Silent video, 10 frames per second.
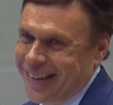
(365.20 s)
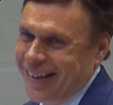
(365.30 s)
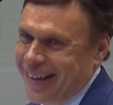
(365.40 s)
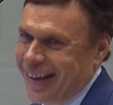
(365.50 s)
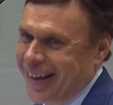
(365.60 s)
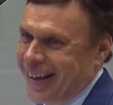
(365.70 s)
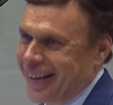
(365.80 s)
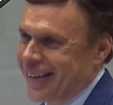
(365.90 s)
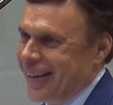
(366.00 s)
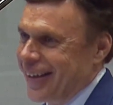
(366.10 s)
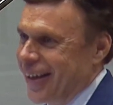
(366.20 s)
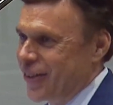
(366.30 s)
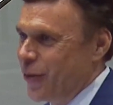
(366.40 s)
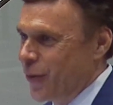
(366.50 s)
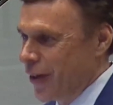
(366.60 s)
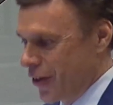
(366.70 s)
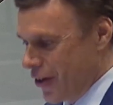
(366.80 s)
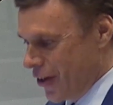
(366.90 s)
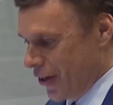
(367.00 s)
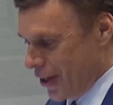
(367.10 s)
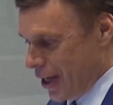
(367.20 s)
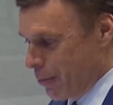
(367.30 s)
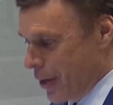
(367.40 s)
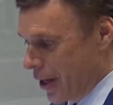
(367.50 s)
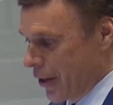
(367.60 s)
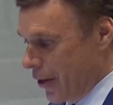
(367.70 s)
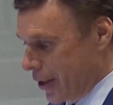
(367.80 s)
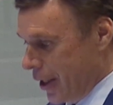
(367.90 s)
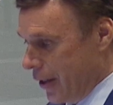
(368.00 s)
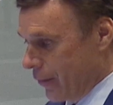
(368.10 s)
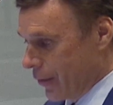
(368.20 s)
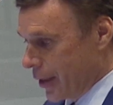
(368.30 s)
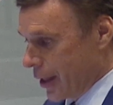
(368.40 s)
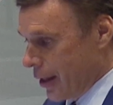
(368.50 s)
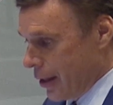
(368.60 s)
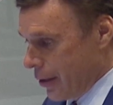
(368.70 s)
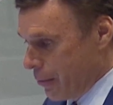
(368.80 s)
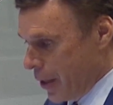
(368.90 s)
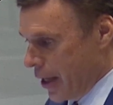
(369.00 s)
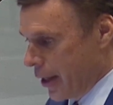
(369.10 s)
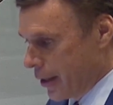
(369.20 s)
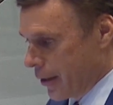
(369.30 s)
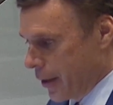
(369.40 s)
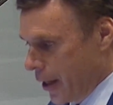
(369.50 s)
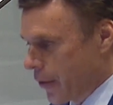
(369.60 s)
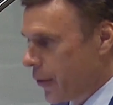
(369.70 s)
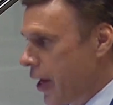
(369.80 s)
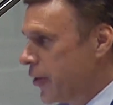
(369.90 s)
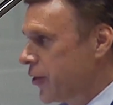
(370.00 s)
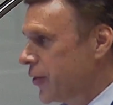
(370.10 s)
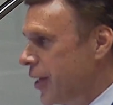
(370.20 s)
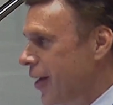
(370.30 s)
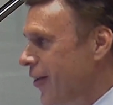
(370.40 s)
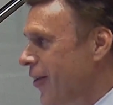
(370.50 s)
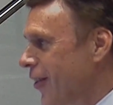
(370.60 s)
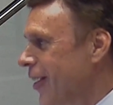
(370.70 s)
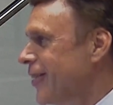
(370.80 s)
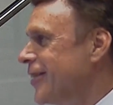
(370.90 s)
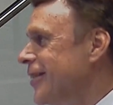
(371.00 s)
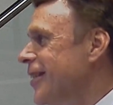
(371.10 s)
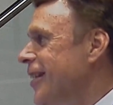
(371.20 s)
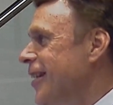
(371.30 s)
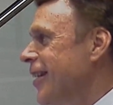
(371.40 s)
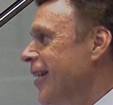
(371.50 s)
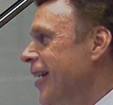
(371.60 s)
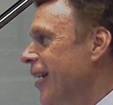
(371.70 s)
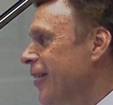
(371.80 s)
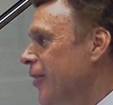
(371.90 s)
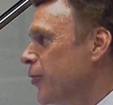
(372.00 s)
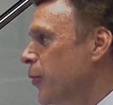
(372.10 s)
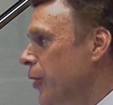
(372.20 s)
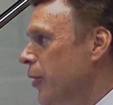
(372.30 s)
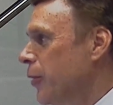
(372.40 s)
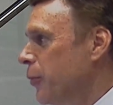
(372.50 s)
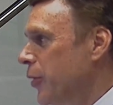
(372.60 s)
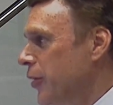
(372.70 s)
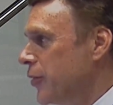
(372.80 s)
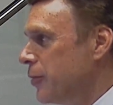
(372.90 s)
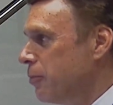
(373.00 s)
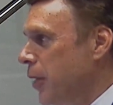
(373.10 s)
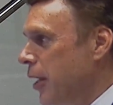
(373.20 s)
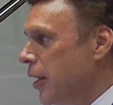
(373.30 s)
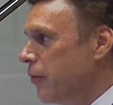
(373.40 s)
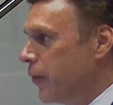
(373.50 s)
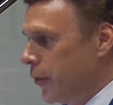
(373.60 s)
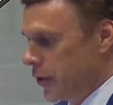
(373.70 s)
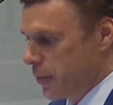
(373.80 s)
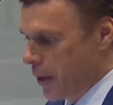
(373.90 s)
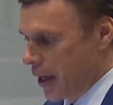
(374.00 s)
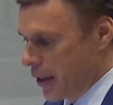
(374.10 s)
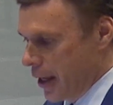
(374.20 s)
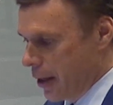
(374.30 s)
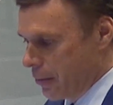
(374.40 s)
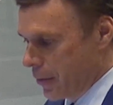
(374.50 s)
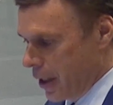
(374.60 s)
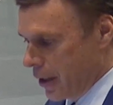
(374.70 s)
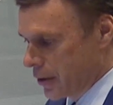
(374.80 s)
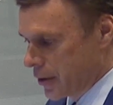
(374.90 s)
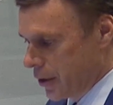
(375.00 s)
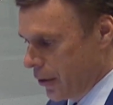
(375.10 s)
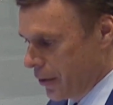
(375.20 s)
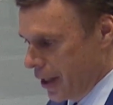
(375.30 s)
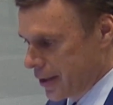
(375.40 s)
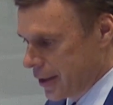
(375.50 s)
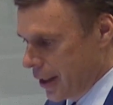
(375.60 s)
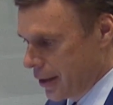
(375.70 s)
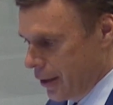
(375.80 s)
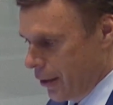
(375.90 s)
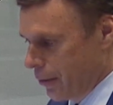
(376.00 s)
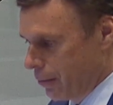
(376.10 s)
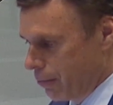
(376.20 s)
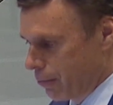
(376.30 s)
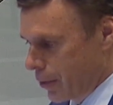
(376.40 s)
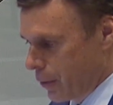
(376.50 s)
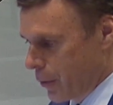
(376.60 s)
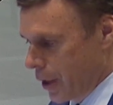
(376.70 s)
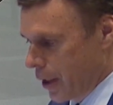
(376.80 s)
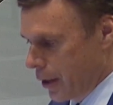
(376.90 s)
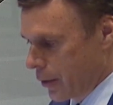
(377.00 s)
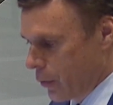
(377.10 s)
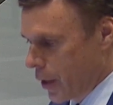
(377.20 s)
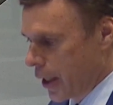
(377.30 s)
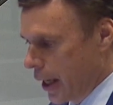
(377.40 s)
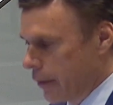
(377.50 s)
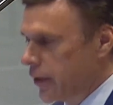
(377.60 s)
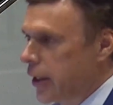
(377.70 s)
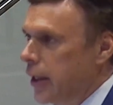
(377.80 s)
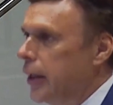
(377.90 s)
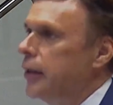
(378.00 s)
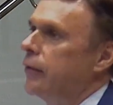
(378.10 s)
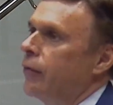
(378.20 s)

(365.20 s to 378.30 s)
And that's what we call a monarchy. But the other nations had all this, and Israel was being influenced by them, and so they said, no, we want to have a king.